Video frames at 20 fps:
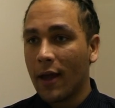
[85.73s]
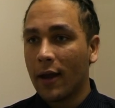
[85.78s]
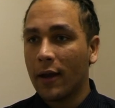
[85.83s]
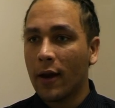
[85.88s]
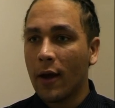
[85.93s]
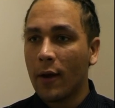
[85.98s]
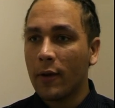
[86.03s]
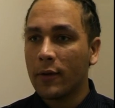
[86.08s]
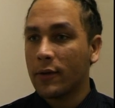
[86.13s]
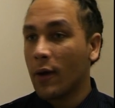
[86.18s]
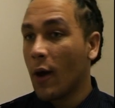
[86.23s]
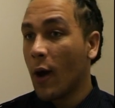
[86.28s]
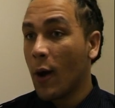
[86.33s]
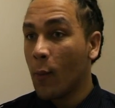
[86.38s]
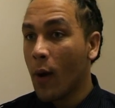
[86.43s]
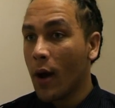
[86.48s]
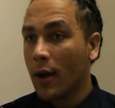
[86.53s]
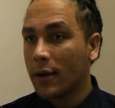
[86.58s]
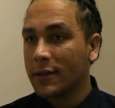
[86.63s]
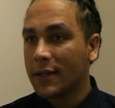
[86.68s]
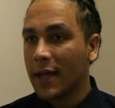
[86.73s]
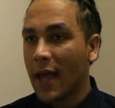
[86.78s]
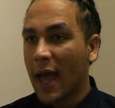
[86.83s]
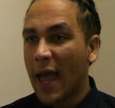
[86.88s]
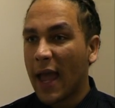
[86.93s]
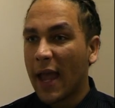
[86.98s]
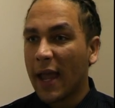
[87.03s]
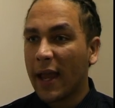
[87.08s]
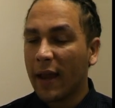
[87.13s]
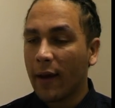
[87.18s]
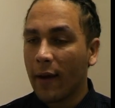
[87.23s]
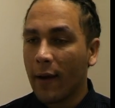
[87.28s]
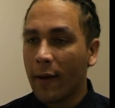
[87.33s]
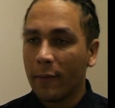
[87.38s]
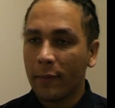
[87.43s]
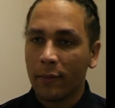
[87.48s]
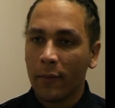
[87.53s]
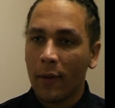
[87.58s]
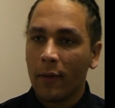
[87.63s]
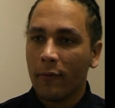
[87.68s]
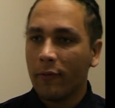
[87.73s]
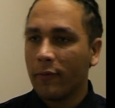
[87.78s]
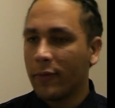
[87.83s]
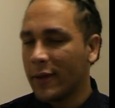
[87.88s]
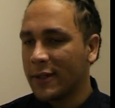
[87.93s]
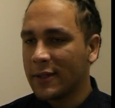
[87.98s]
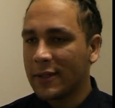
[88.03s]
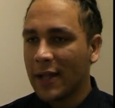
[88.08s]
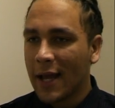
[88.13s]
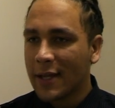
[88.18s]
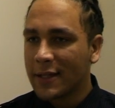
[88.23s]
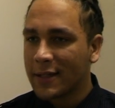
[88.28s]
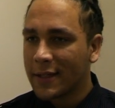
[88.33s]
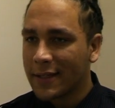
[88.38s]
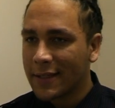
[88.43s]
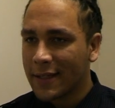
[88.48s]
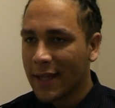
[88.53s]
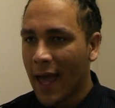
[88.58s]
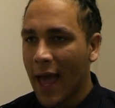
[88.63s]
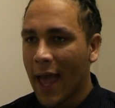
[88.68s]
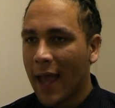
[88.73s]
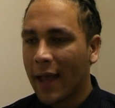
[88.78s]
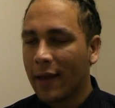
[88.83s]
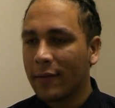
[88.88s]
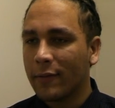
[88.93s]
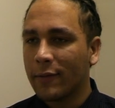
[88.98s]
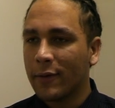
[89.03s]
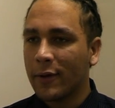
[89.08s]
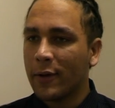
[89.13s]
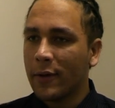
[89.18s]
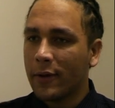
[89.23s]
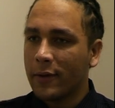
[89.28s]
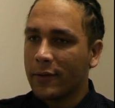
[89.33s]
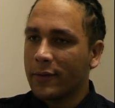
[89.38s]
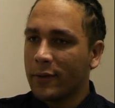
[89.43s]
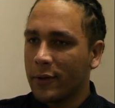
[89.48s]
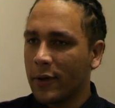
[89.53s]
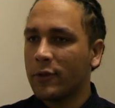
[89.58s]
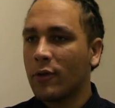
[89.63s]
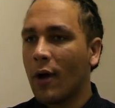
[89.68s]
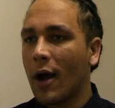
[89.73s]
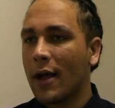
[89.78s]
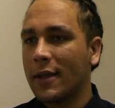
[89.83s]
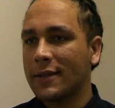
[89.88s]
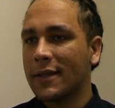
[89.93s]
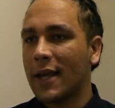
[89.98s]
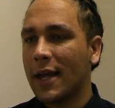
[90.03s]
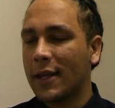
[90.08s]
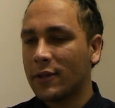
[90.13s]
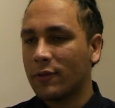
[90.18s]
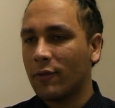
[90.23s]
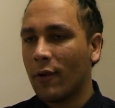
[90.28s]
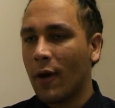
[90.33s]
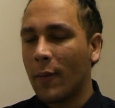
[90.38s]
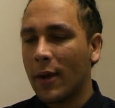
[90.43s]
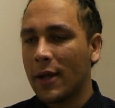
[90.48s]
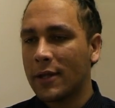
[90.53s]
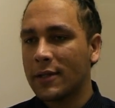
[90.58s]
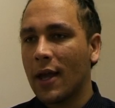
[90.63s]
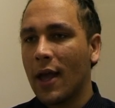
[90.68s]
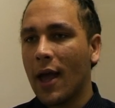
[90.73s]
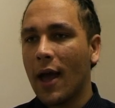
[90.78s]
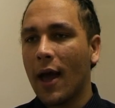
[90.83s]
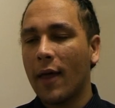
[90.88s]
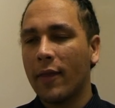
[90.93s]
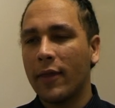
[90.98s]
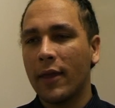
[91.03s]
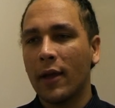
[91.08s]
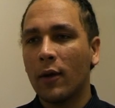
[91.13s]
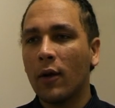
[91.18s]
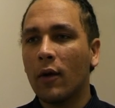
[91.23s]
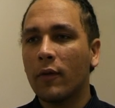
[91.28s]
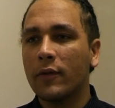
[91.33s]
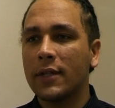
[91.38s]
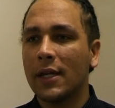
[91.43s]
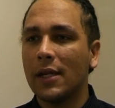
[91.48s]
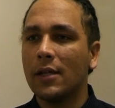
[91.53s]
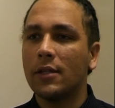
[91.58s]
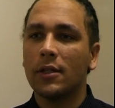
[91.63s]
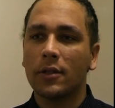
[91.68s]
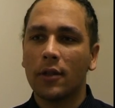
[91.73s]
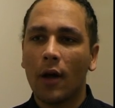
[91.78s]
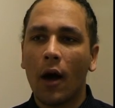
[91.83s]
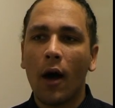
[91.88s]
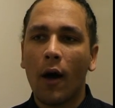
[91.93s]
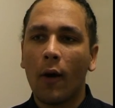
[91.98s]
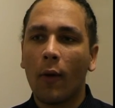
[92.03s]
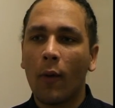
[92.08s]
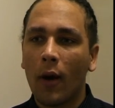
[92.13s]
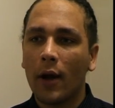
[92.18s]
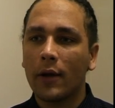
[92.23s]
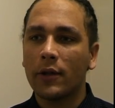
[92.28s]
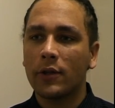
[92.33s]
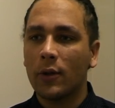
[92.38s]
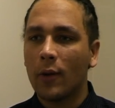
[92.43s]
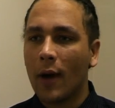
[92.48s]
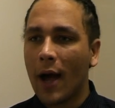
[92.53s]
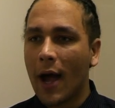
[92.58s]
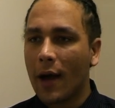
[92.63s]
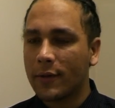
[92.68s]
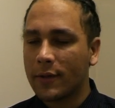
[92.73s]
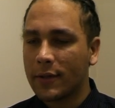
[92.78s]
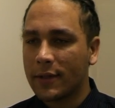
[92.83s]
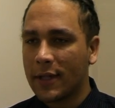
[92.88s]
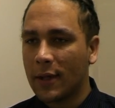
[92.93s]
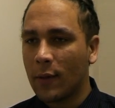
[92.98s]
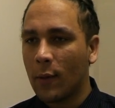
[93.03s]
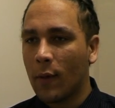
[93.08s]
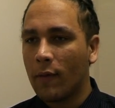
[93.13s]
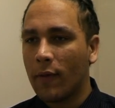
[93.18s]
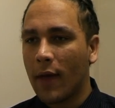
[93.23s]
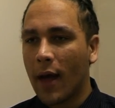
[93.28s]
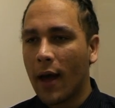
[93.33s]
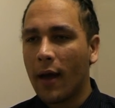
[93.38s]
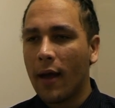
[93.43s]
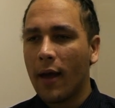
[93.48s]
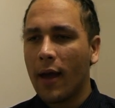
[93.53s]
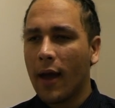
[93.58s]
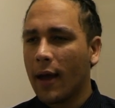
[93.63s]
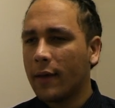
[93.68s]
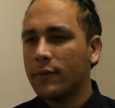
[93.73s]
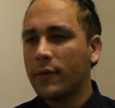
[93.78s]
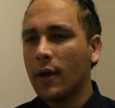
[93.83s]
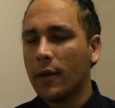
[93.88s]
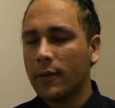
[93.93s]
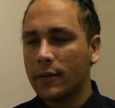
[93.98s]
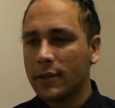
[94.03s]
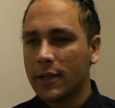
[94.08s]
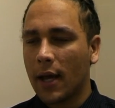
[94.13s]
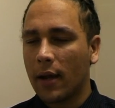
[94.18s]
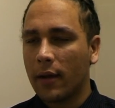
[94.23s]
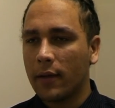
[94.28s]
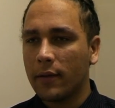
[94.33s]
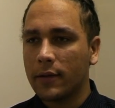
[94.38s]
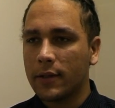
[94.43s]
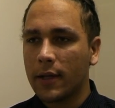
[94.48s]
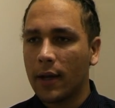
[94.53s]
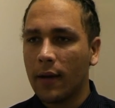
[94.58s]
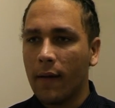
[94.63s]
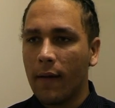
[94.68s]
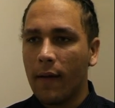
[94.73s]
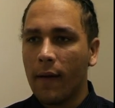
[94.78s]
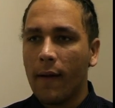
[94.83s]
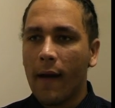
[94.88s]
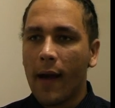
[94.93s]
Homework's gay, this lesson's gay, and you try and say it's rubbish. And I think a lot of teachers aren't quite sure how to deal with that and don't challenge it.